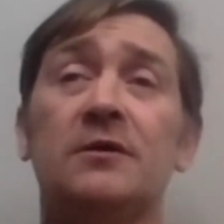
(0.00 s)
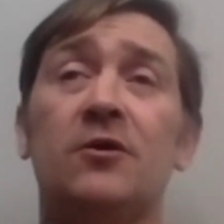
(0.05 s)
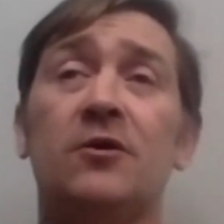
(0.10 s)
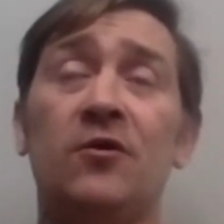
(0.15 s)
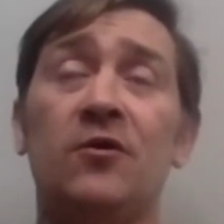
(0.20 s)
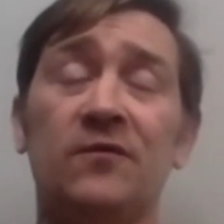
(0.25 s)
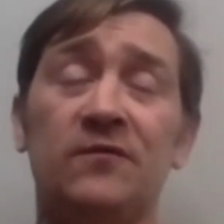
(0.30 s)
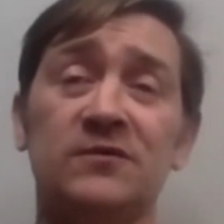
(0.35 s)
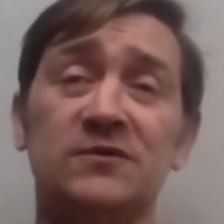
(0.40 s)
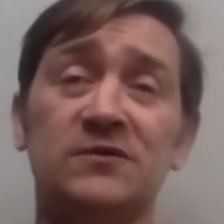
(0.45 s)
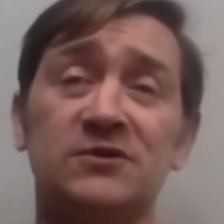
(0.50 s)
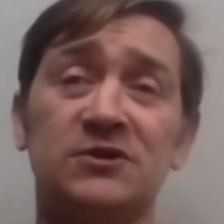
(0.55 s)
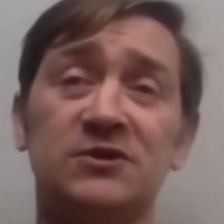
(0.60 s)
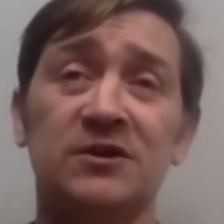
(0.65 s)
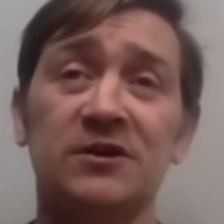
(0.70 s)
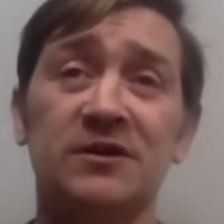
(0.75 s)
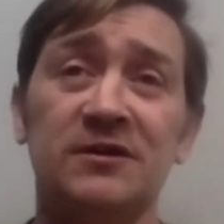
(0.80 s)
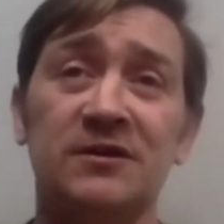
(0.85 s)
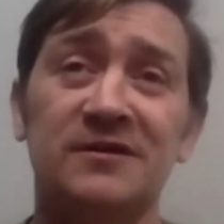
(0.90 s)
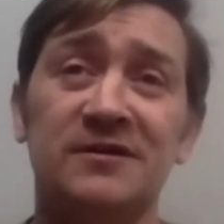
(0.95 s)

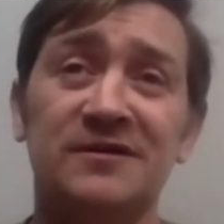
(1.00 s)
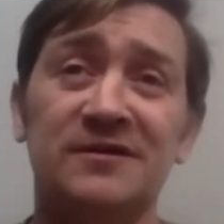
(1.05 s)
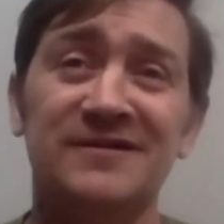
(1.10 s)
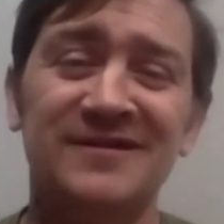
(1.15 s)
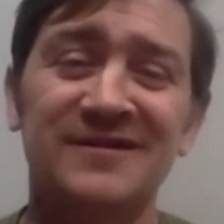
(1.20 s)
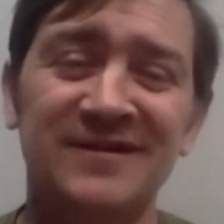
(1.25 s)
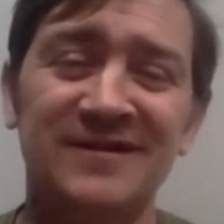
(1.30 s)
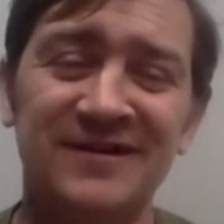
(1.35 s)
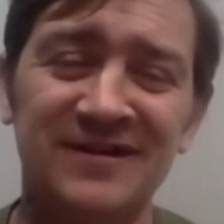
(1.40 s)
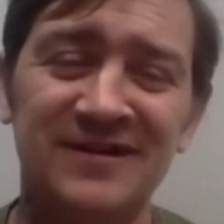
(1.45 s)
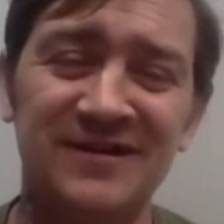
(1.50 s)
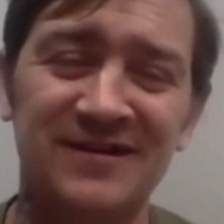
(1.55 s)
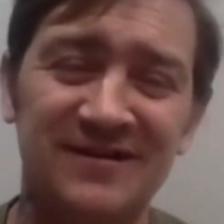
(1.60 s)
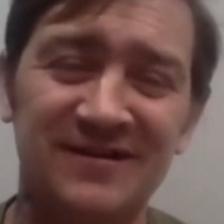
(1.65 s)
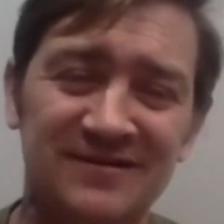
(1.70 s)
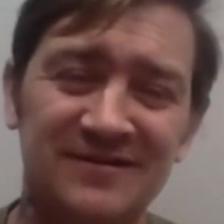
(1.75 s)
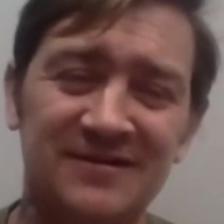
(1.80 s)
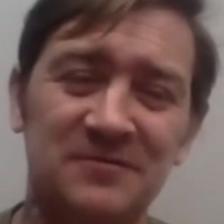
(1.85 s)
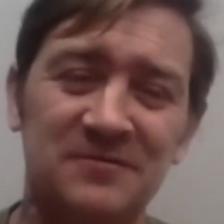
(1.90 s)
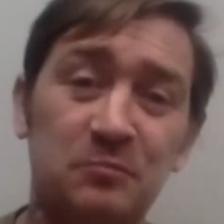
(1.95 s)
Obviously,
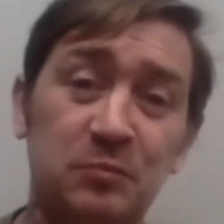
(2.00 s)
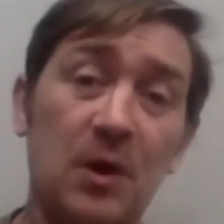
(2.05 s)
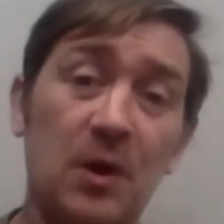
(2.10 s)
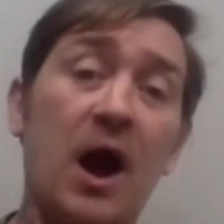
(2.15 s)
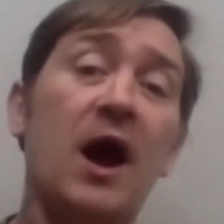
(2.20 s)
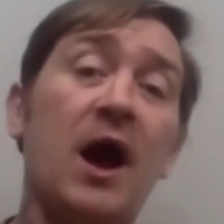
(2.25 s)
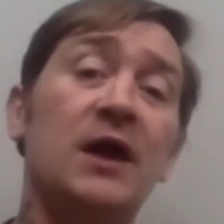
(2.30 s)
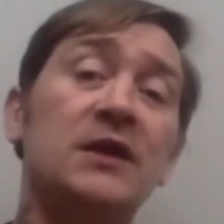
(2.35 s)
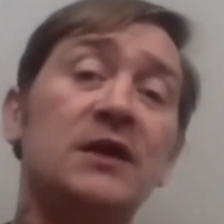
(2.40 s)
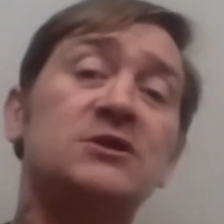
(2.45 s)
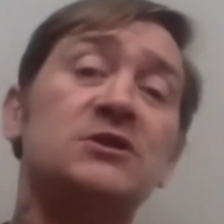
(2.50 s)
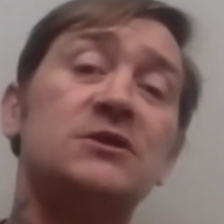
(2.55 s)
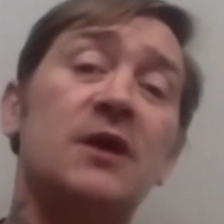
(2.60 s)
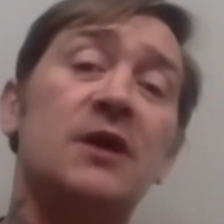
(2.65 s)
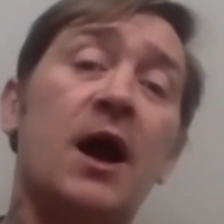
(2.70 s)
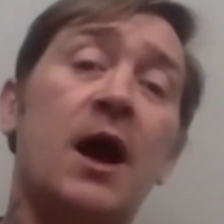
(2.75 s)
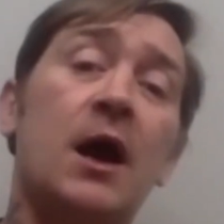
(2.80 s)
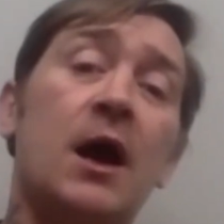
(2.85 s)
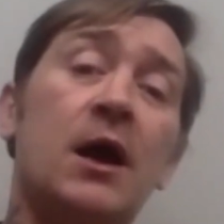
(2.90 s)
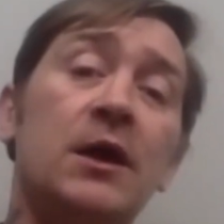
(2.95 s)
yeah. High,
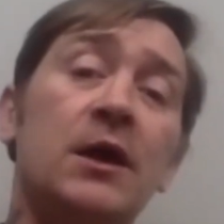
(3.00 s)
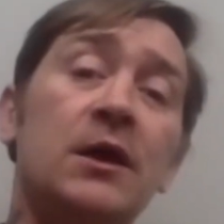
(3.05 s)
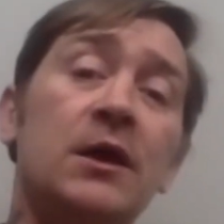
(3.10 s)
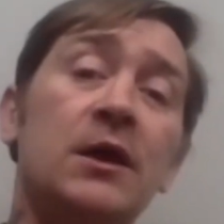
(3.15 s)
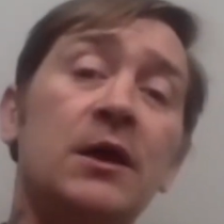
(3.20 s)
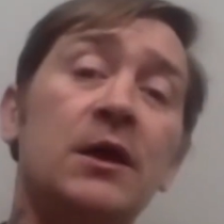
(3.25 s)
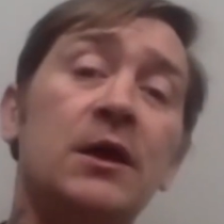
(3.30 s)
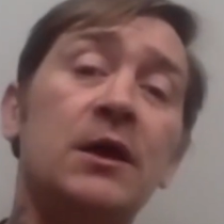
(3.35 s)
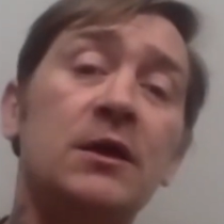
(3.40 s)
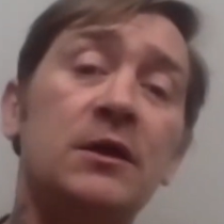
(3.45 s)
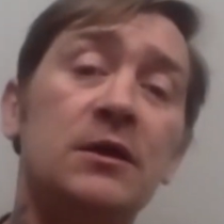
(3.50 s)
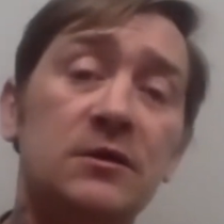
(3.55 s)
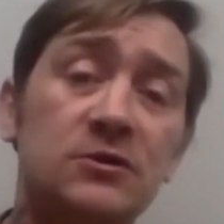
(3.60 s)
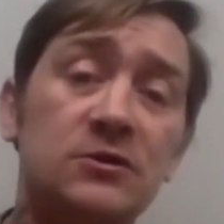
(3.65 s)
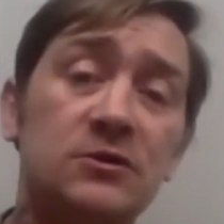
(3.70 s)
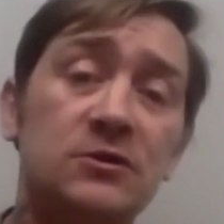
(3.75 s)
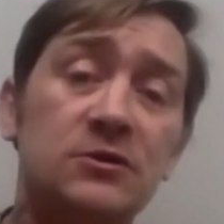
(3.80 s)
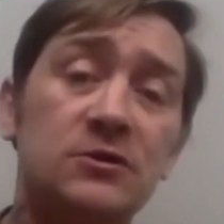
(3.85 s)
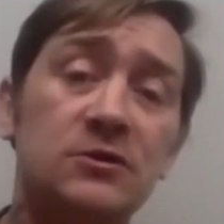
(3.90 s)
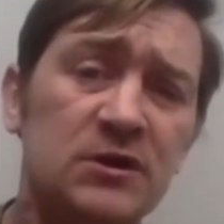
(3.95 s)
high
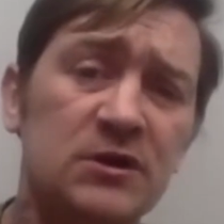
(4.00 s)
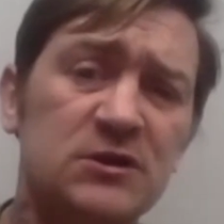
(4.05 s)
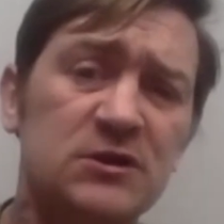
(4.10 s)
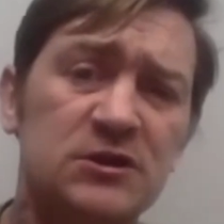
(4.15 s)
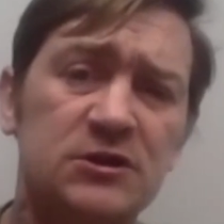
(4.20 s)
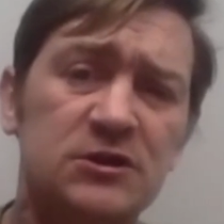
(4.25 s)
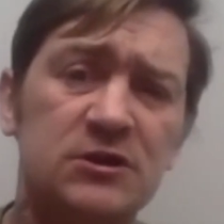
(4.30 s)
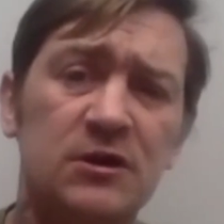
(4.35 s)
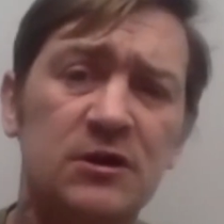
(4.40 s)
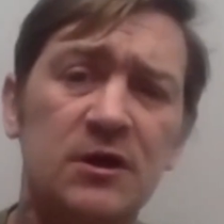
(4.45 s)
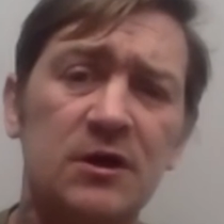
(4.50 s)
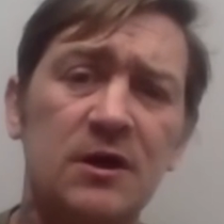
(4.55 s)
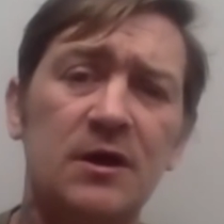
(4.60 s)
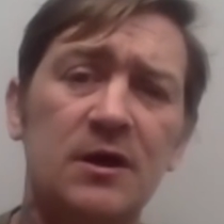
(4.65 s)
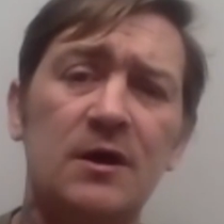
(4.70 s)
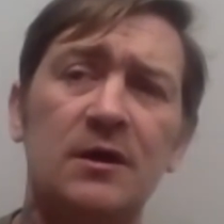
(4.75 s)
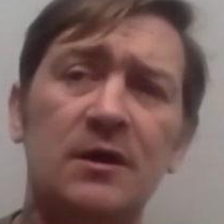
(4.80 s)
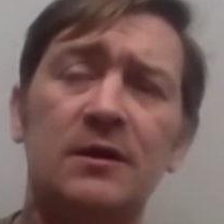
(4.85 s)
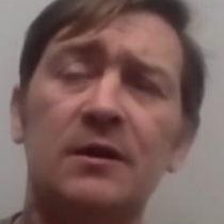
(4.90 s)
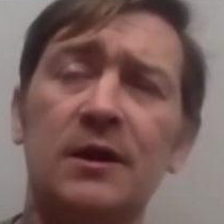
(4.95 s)
suicide rates,
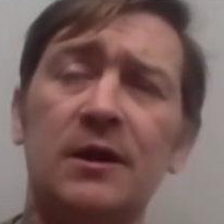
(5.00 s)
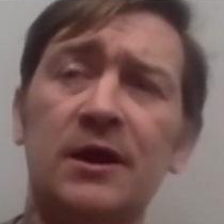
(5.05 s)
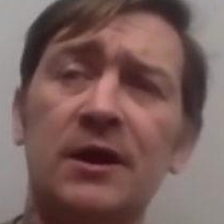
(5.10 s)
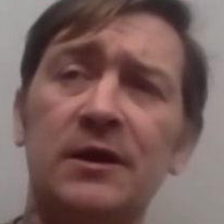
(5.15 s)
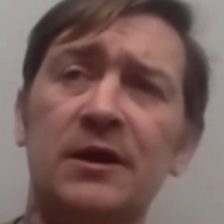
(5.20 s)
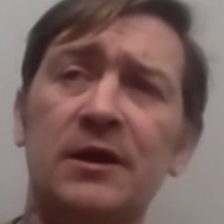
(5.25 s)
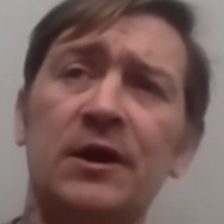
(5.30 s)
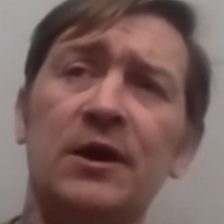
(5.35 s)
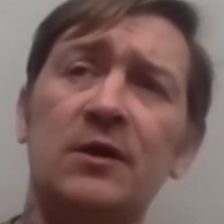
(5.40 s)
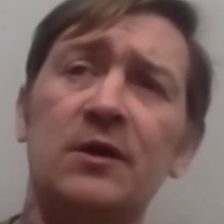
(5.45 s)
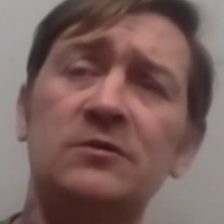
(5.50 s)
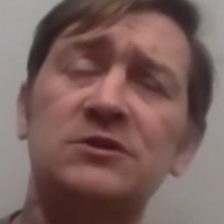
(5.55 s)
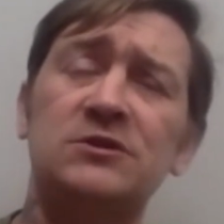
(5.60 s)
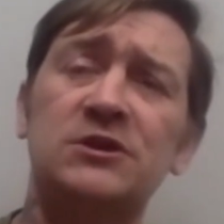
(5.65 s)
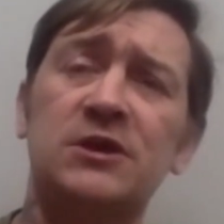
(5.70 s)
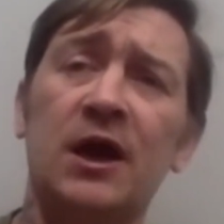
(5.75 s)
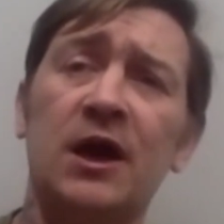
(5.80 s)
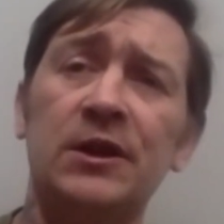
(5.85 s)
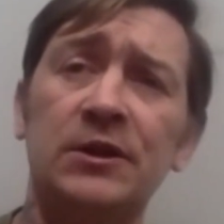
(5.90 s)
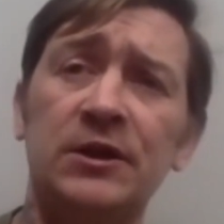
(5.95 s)
like around
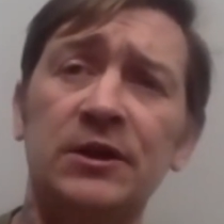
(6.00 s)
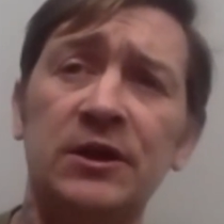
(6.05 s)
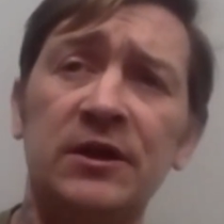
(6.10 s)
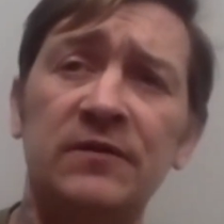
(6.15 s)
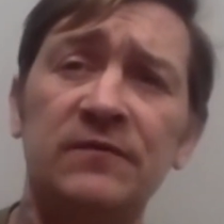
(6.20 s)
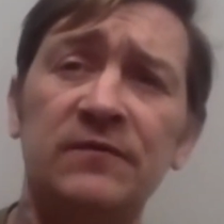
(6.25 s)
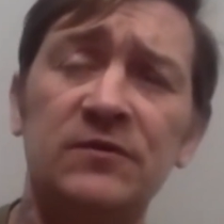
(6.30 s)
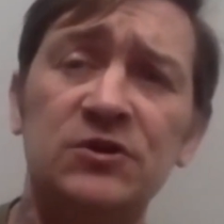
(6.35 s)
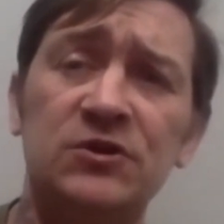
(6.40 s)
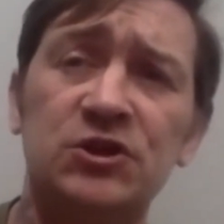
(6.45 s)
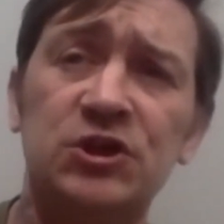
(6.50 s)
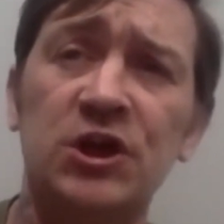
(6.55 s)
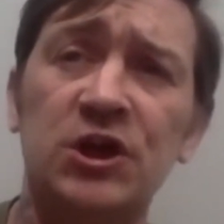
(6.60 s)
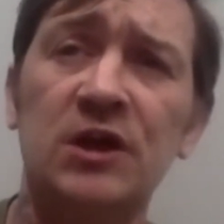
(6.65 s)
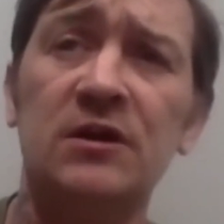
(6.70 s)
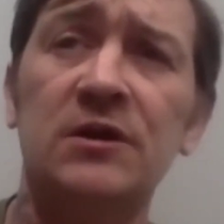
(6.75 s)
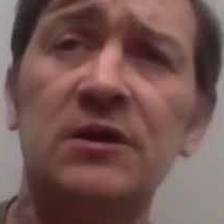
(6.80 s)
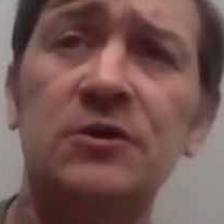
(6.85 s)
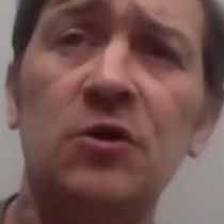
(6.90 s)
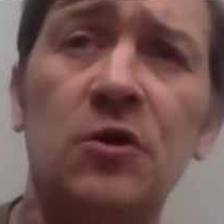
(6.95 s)
Scandinavia,
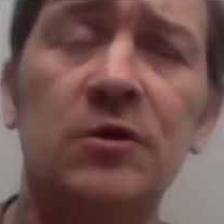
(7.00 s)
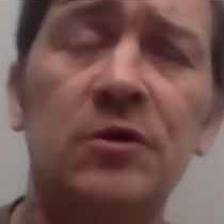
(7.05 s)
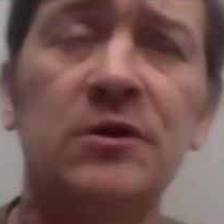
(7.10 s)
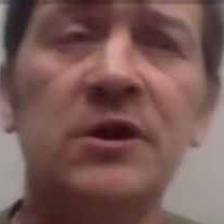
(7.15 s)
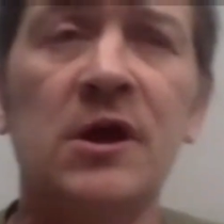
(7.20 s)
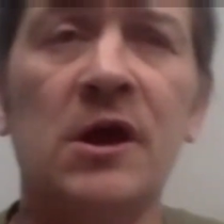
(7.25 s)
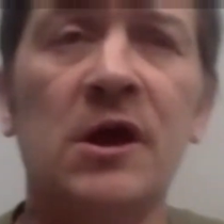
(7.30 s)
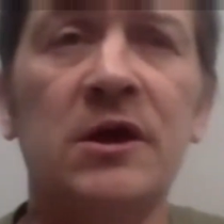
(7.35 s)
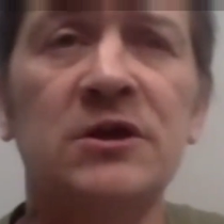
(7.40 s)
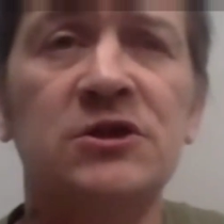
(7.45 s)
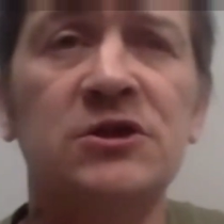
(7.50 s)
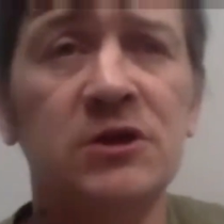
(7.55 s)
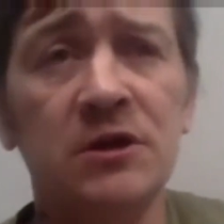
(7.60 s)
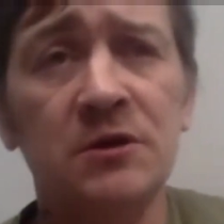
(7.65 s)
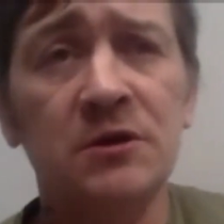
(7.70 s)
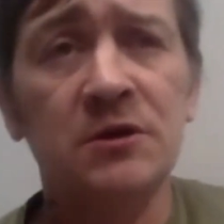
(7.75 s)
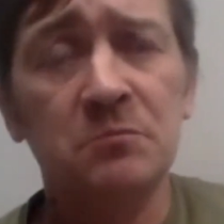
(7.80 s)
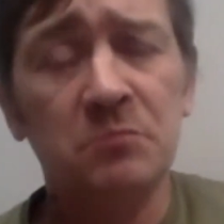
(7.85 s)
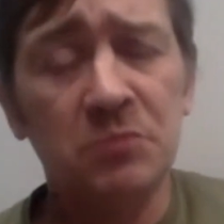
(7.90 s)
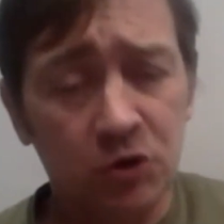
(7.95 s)
Shetland, Orkney,
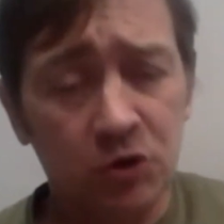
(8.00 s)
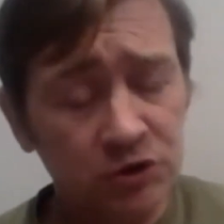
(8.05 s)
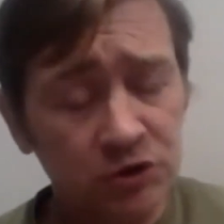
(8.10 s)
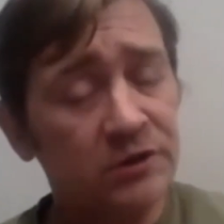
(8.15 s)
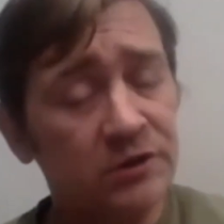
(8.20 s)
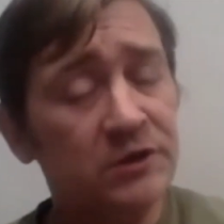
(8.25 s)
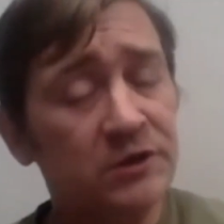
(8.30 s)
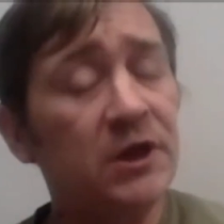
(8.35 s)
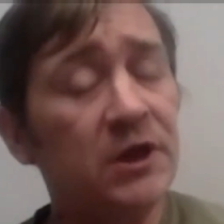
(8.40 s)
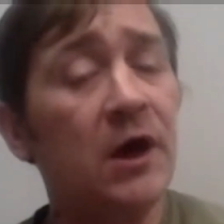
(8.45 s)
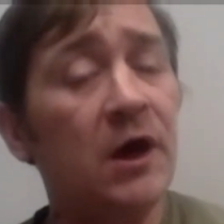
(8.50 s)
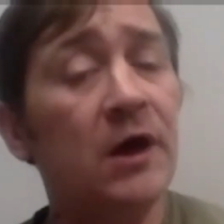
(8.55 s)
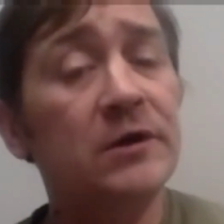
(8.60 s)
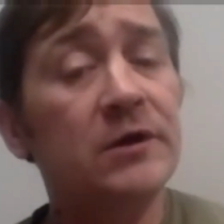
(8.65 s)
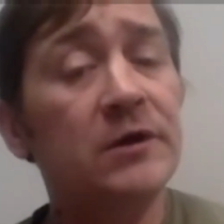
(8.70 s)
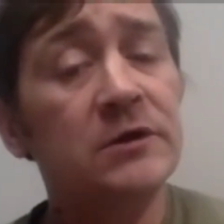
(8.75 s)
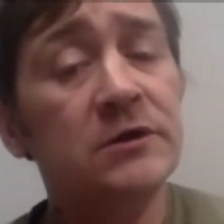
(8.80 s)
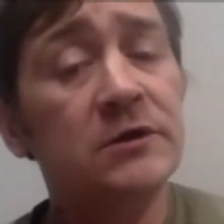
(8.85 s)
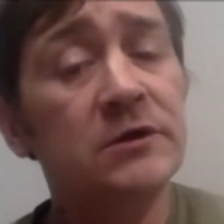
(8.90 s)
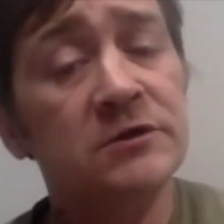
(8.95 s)
Iceland, because of the
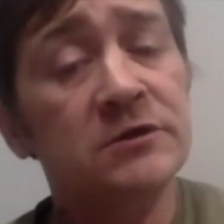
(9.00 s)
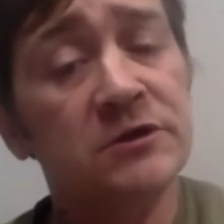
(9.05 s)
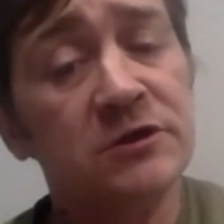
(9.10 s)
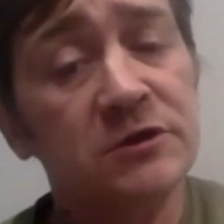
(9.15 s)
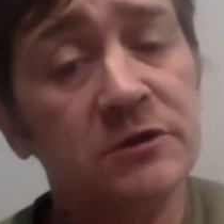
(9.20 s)
darkness.